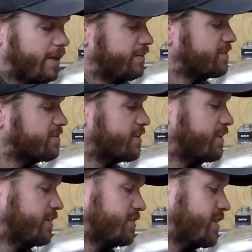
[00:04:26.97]
and this is
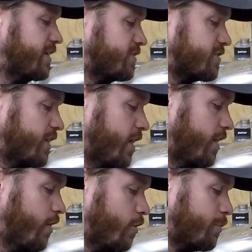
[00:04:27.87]
it says
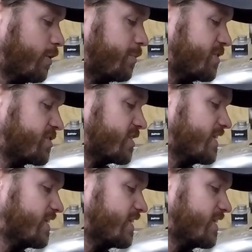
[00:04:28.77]
all-purpose